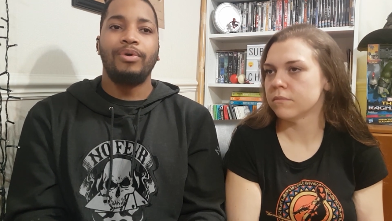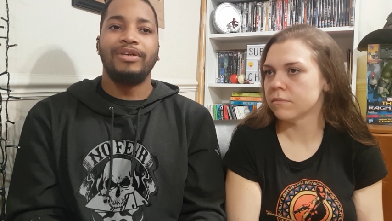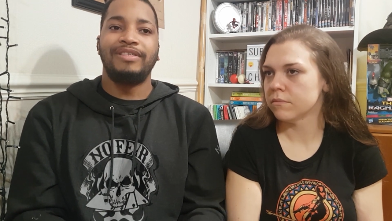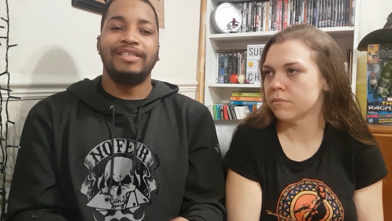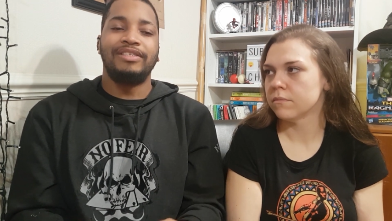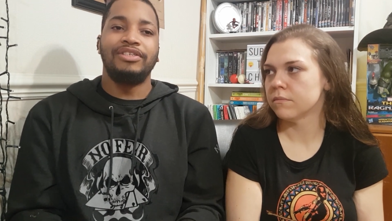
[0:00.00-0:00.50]

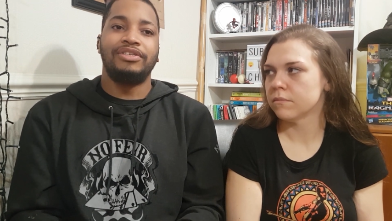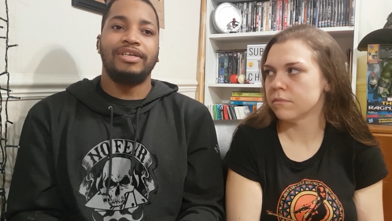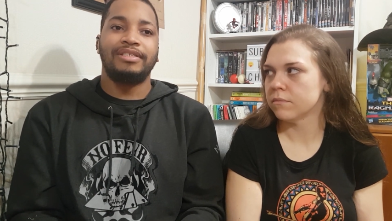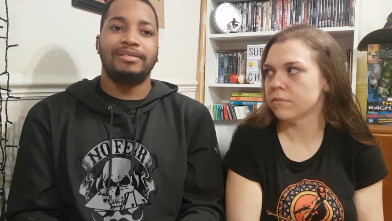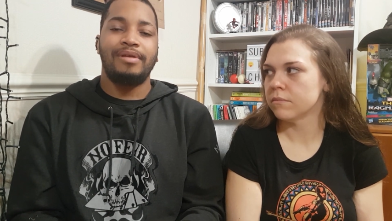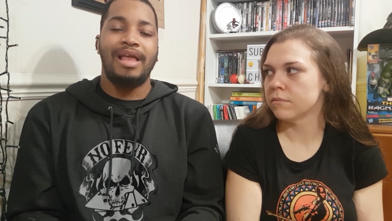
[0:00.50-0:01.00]
Speaker 1: whereas this is
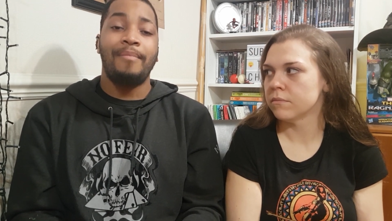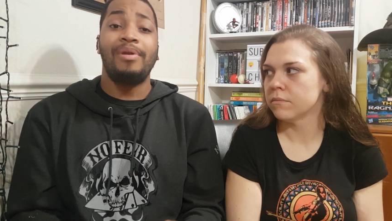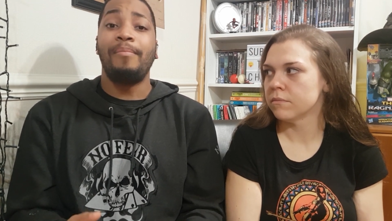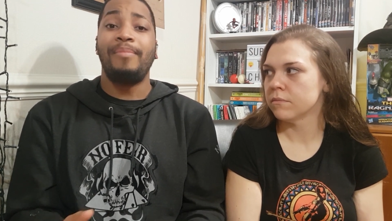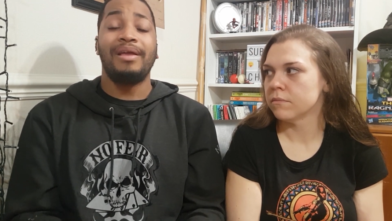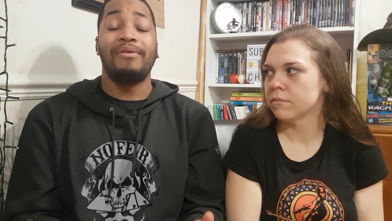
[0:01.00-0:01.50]
just
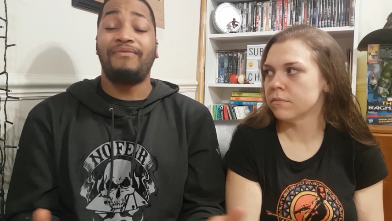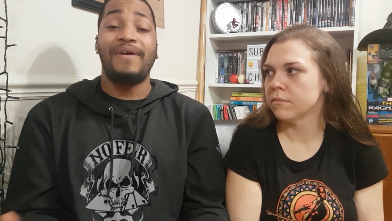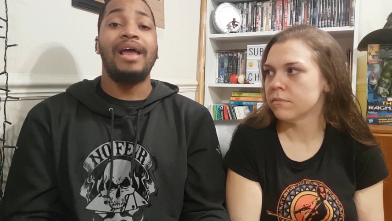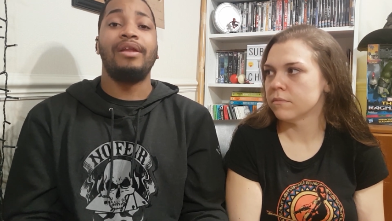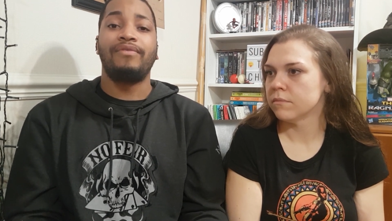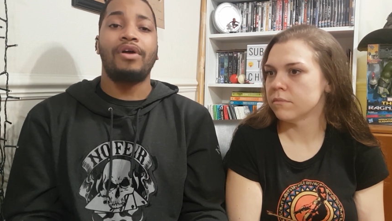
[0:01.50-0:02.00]
Eminem being a
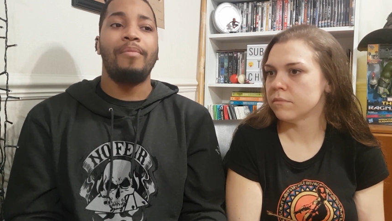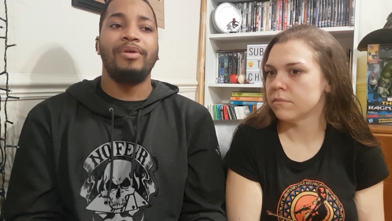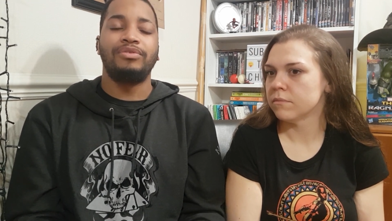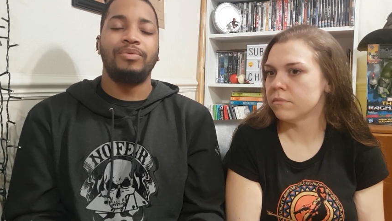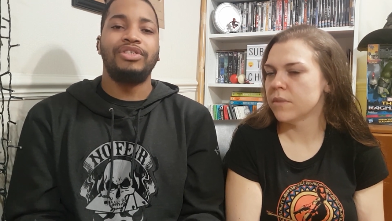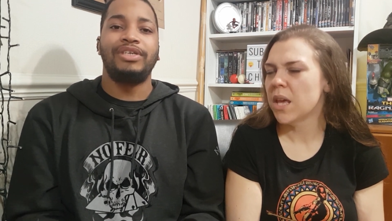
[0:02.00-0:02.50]
fan of
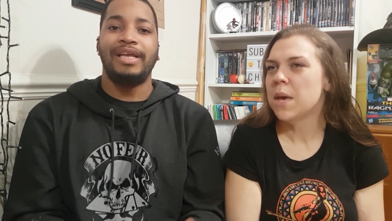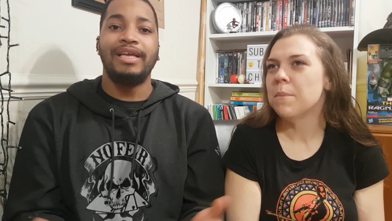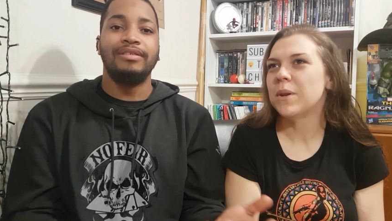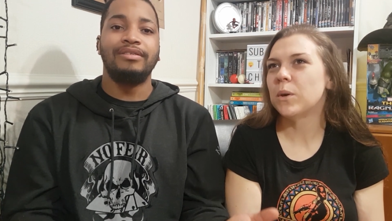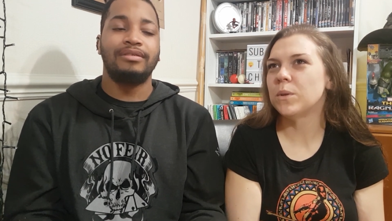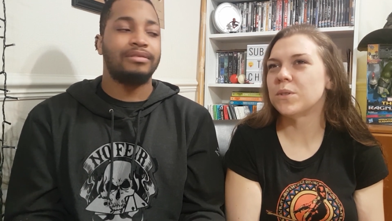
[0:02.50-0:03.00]
comics, which he
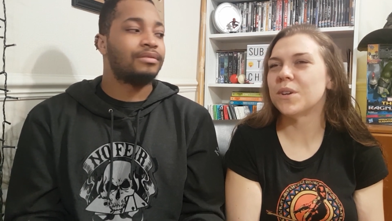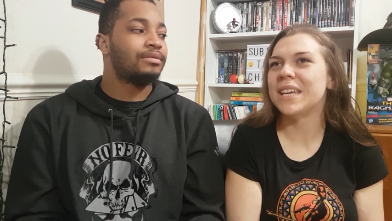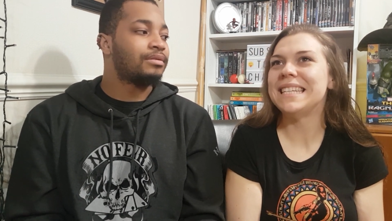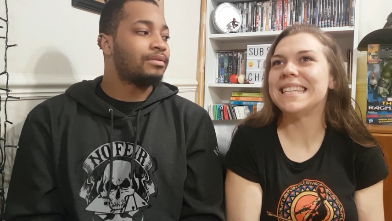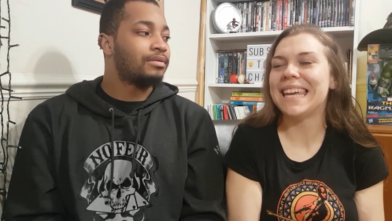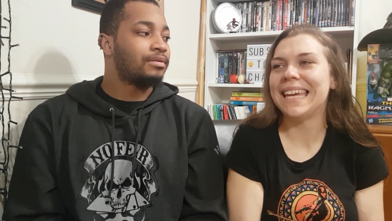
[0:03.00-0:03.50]
is. But also,
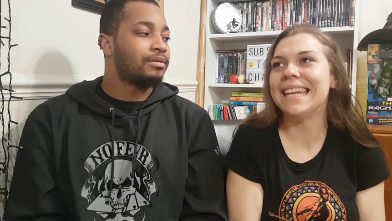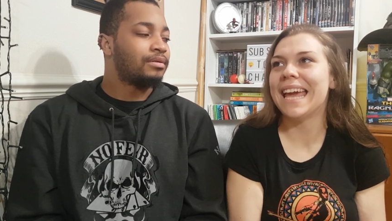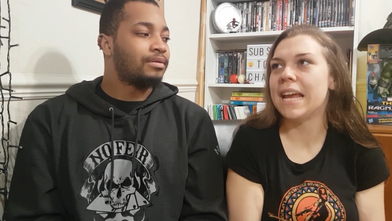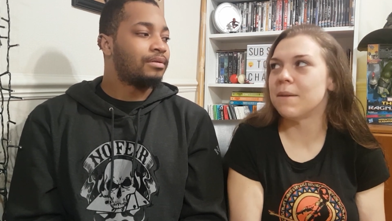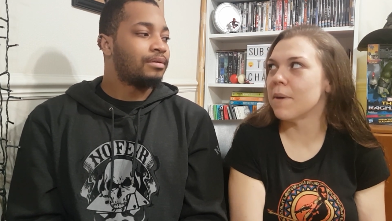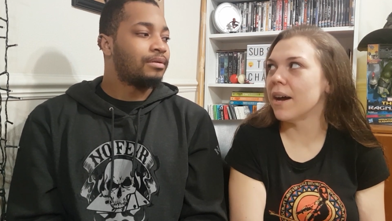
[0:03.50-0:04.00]
Speaker 2: he's in
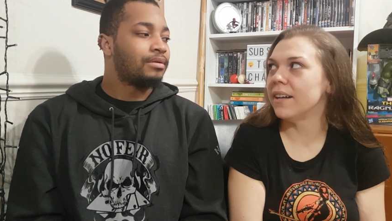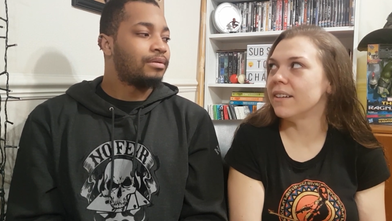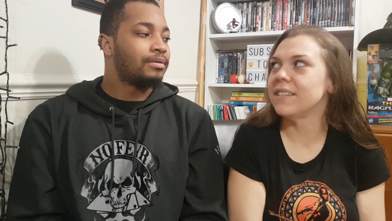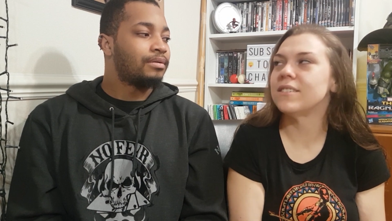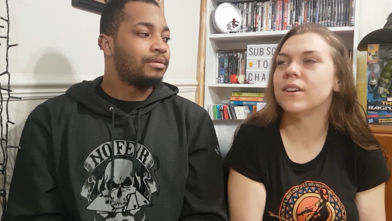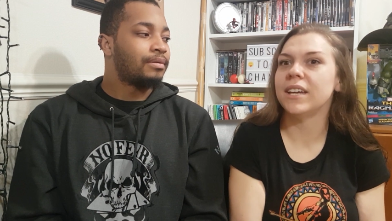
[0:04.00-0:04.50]
Eight Mile.
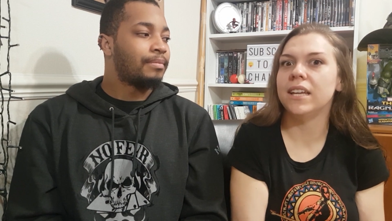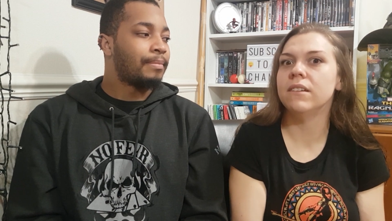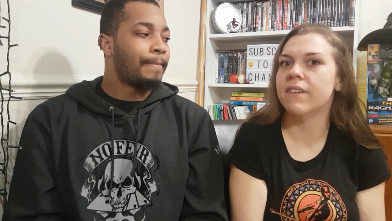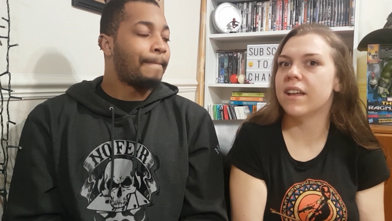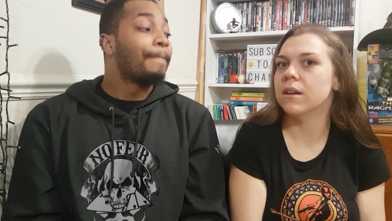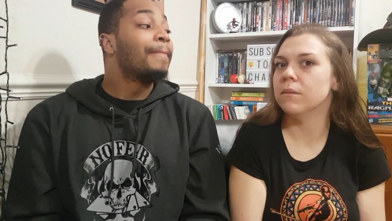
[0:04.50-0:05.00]
He's not
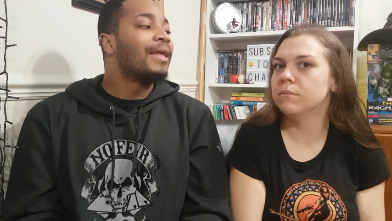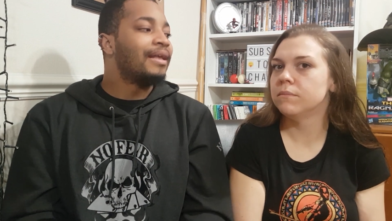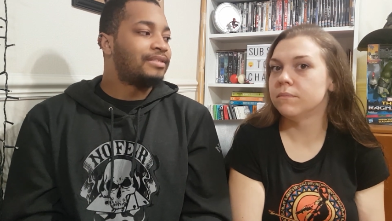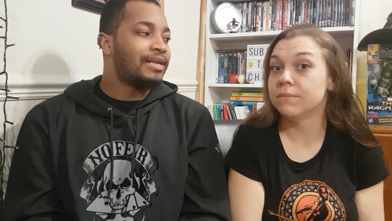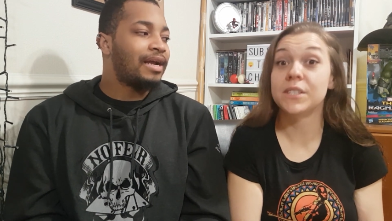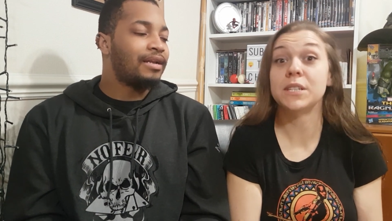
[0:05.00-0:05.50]
in Venom.
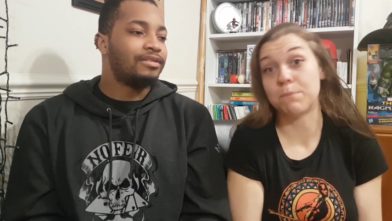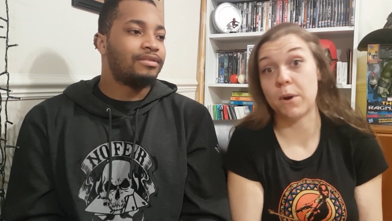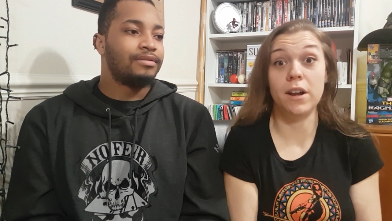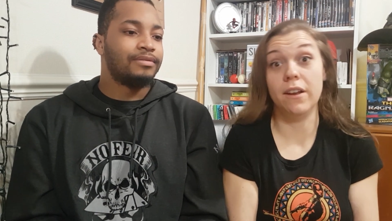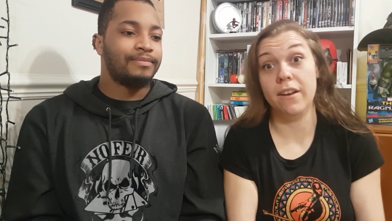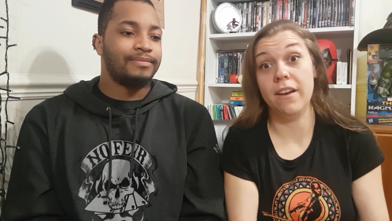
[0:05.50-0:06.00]
Exactly.
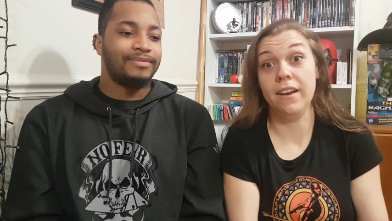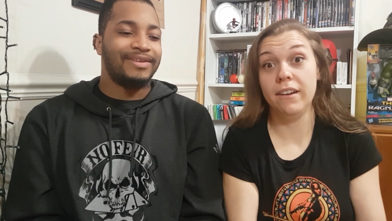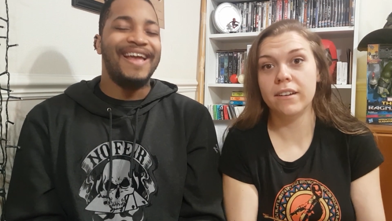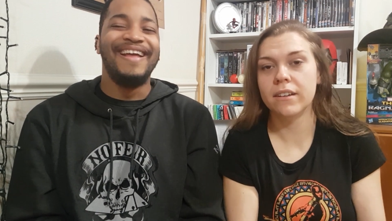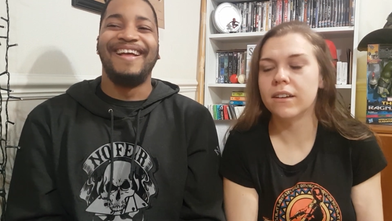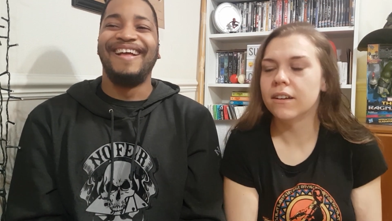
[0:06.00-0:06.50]
Spoiler
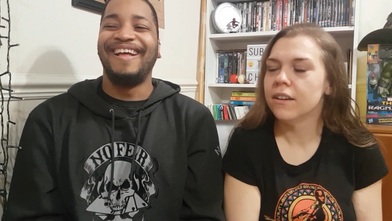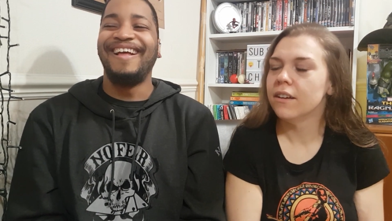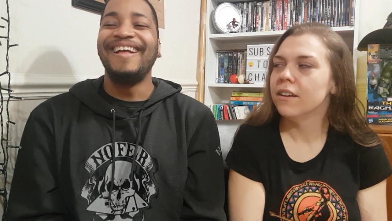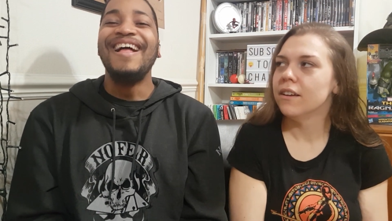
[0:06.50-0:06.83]
alert.